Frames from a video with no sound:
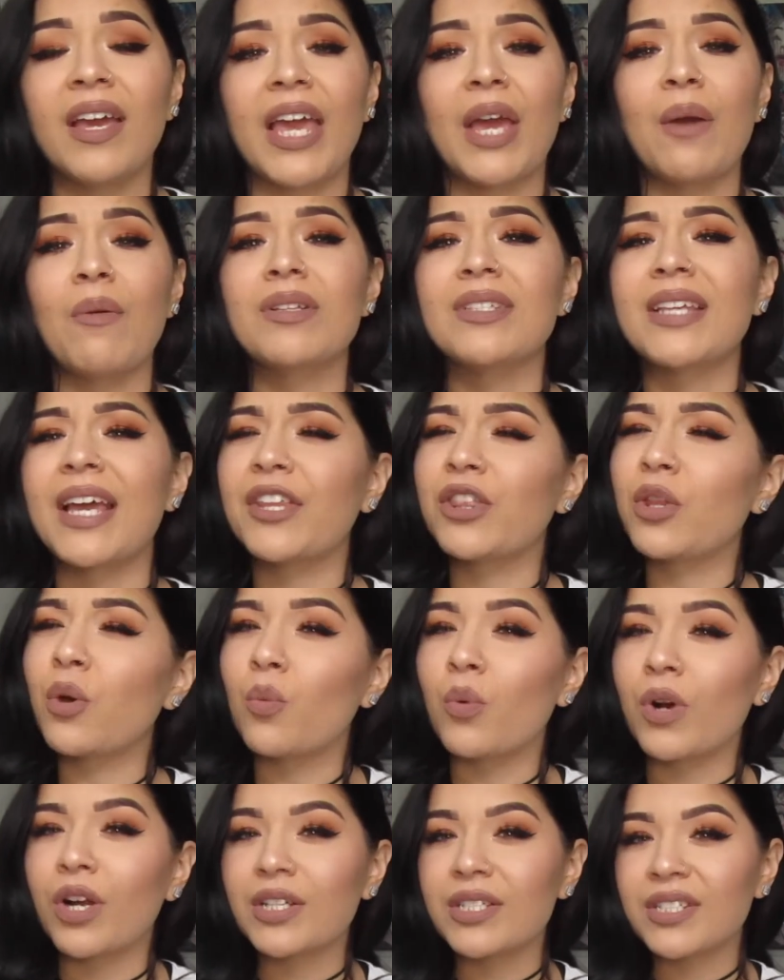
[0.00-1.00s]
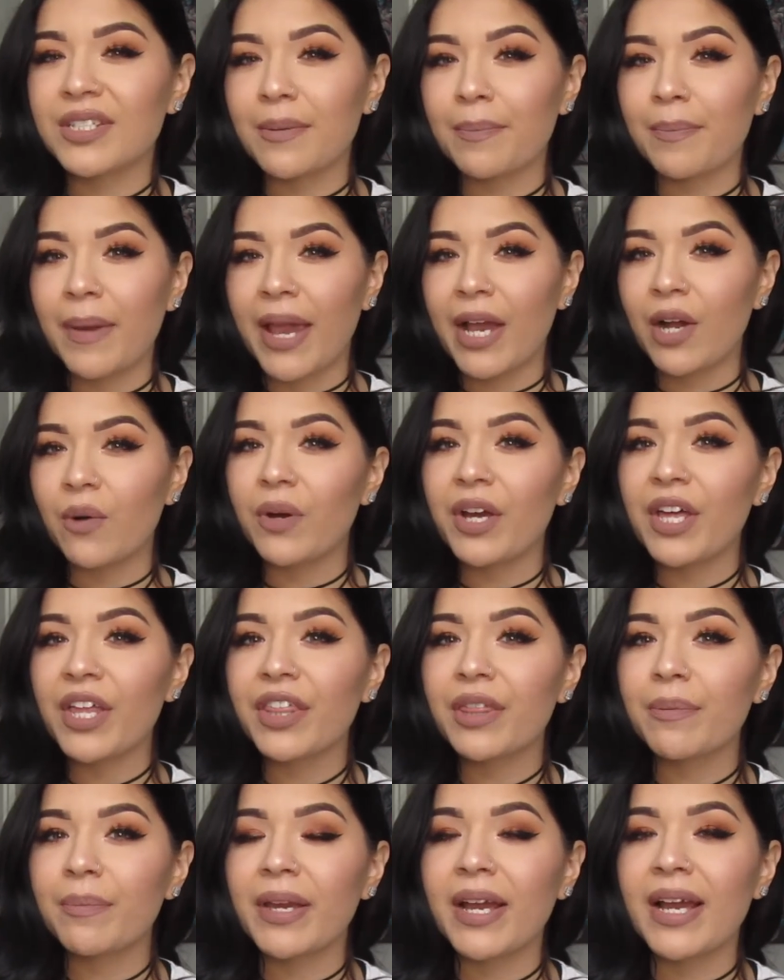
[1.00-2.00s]
It was like the worst to bake
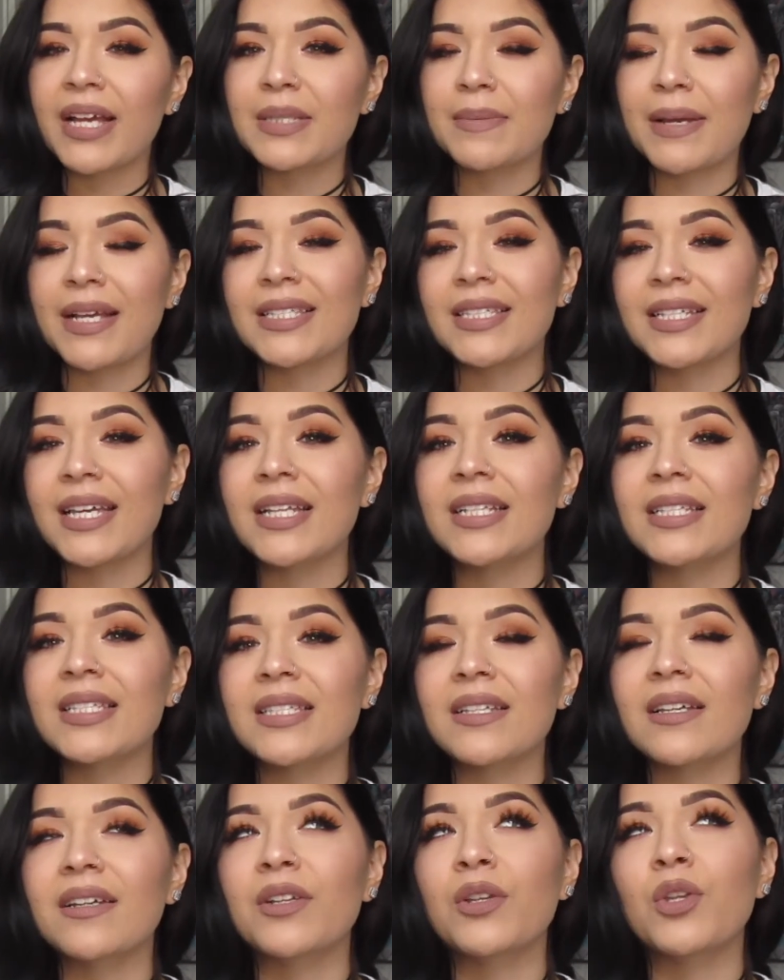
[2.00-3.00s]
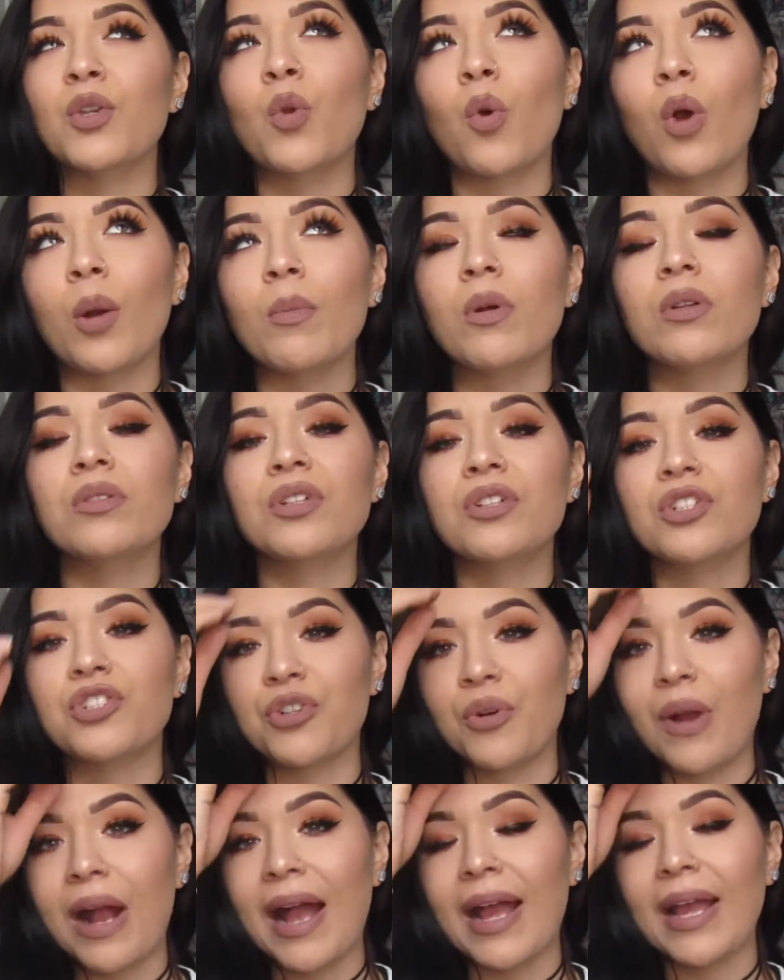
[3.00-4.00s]
with because my skin's normal to
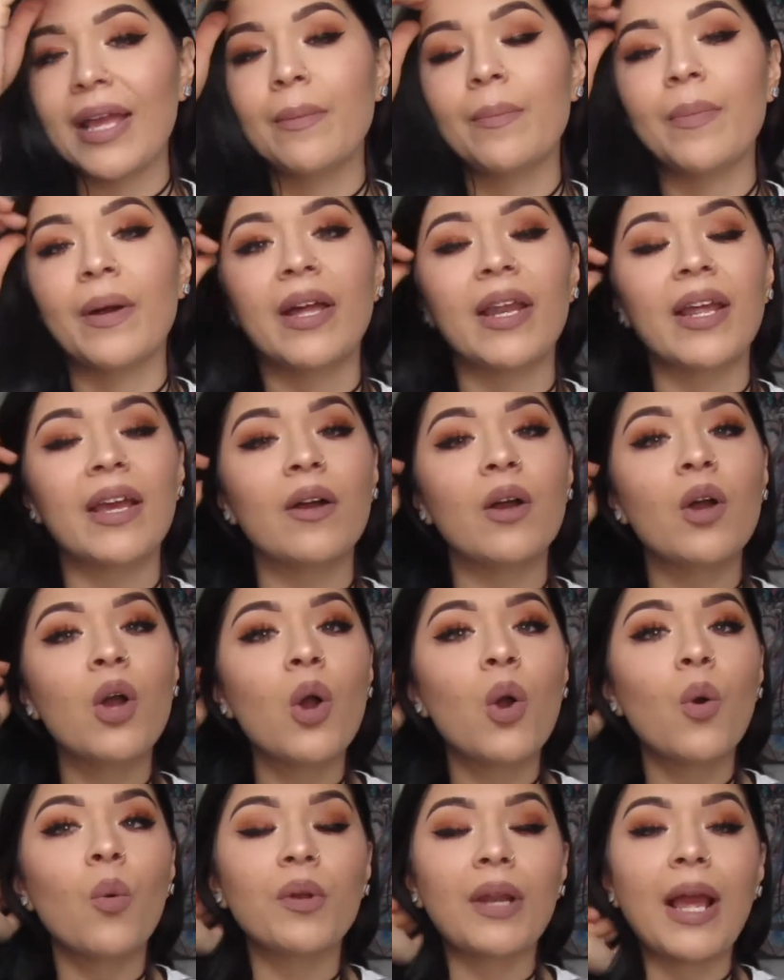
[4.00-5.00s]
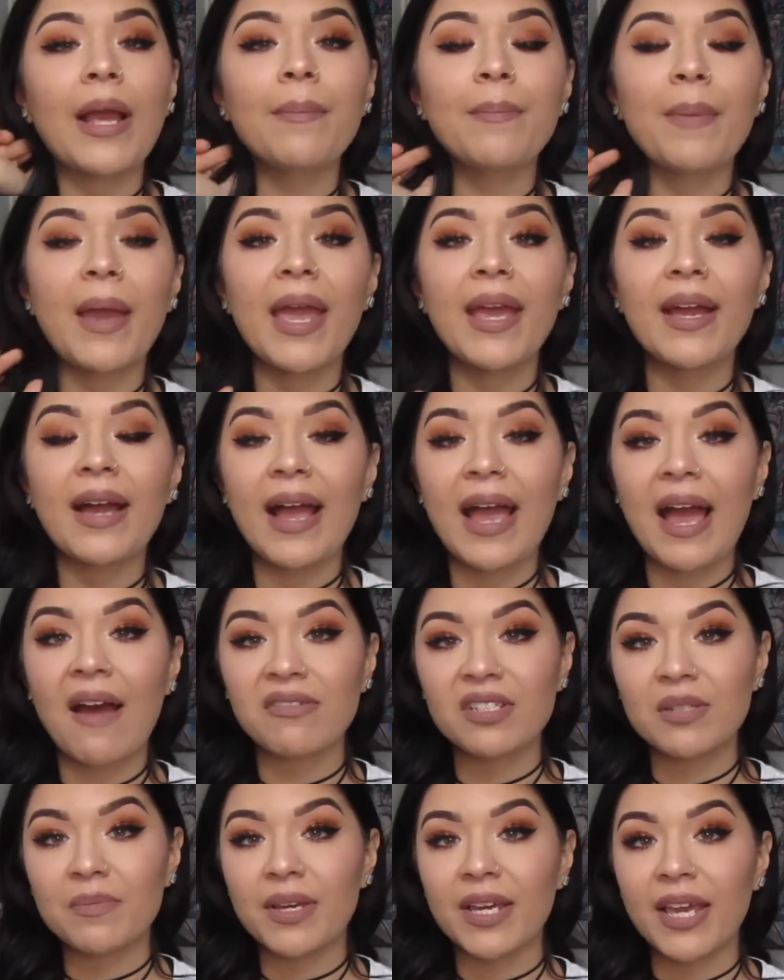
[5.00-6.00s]
dry, but when I bake, I
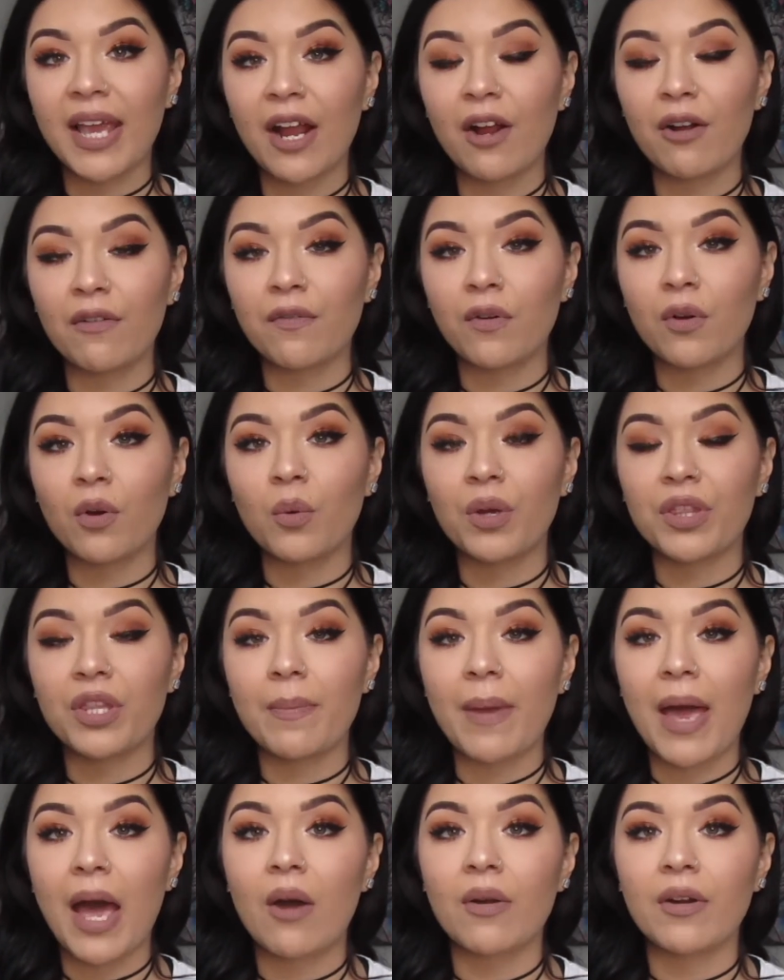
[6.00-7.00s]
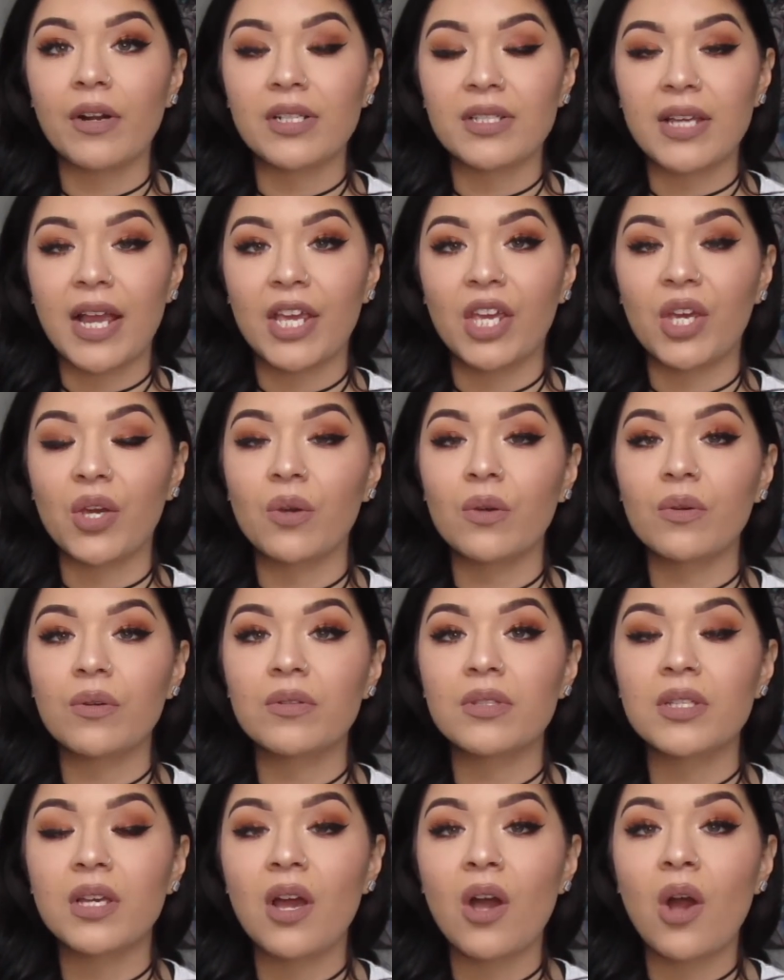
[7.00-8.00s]
have to be careful with the powders I
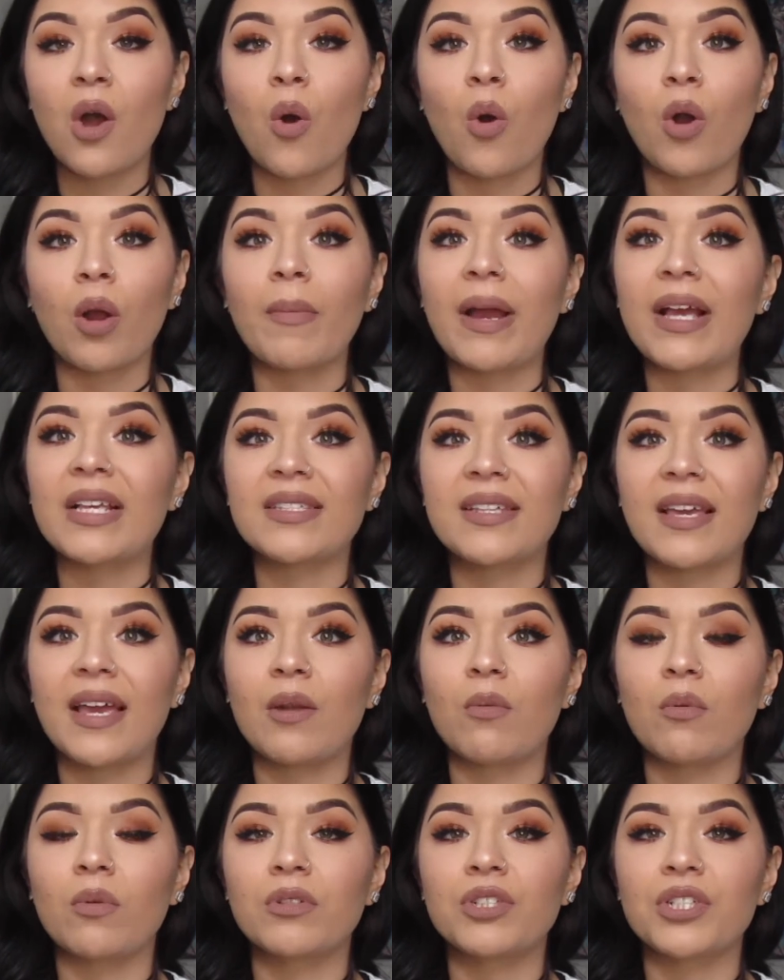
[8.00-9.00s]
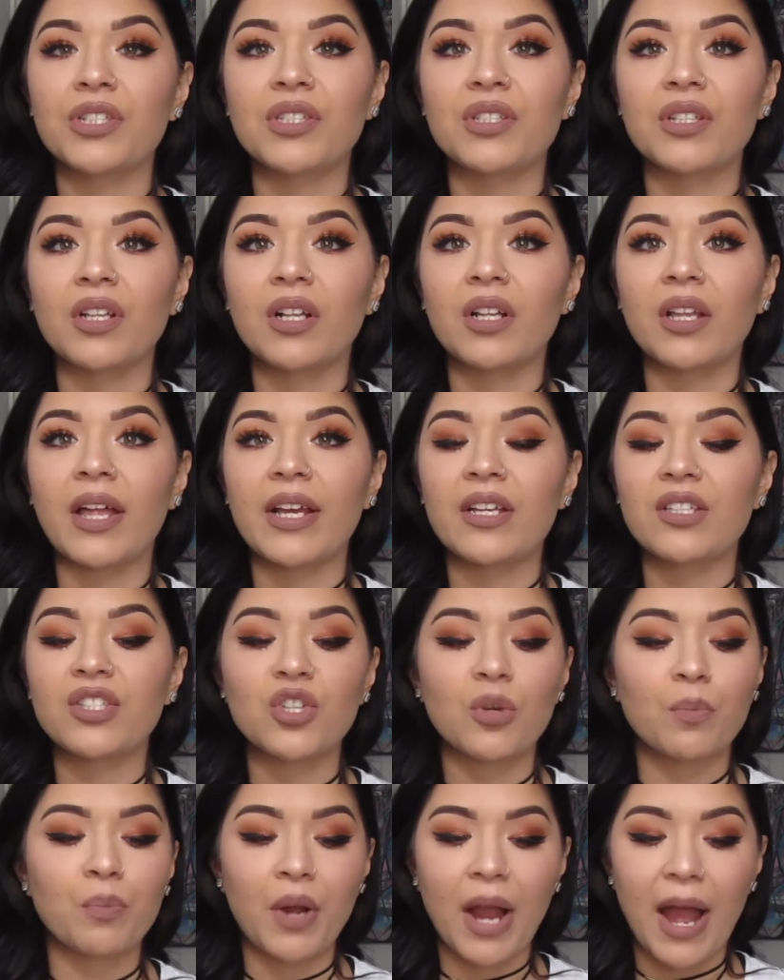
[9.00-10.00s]
use or my skin will just look like
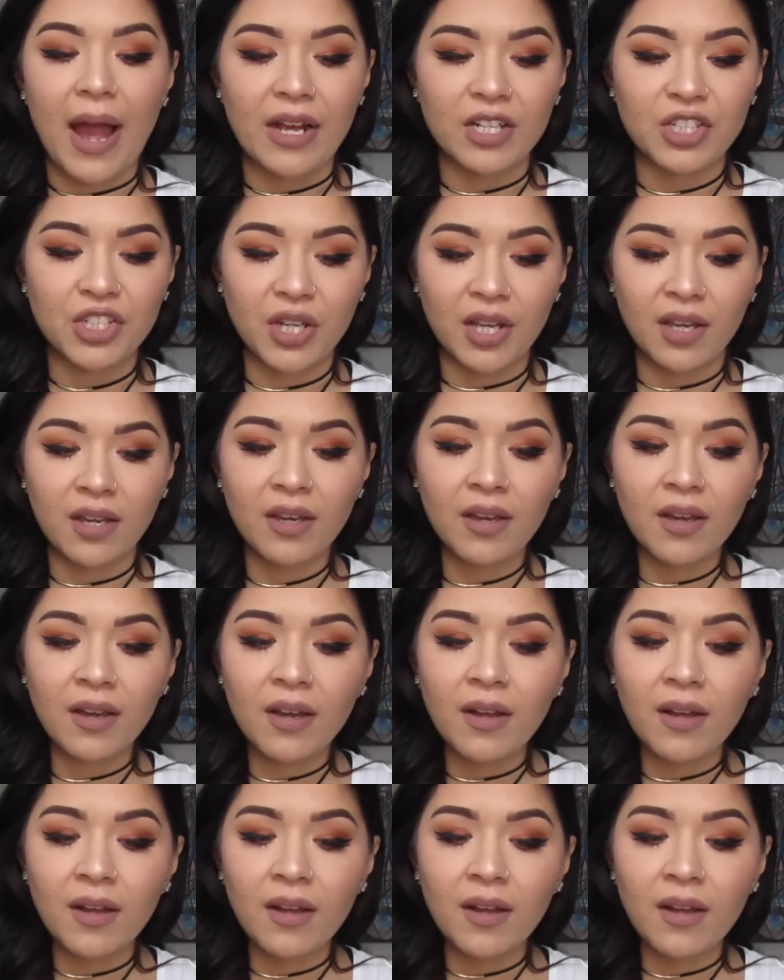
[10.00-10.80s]
super ashy.